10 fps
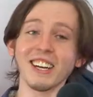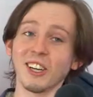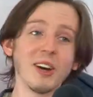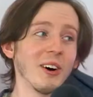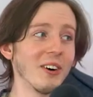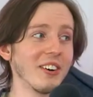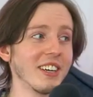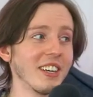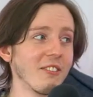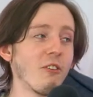do. Yeah,
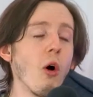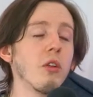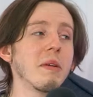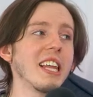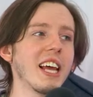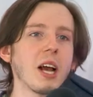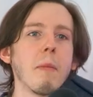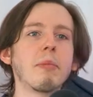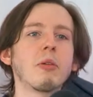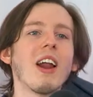they, they, they fold me like
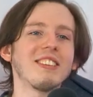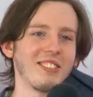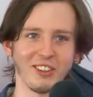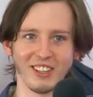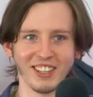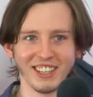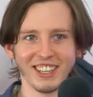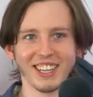up. a pretzel. Yeah. They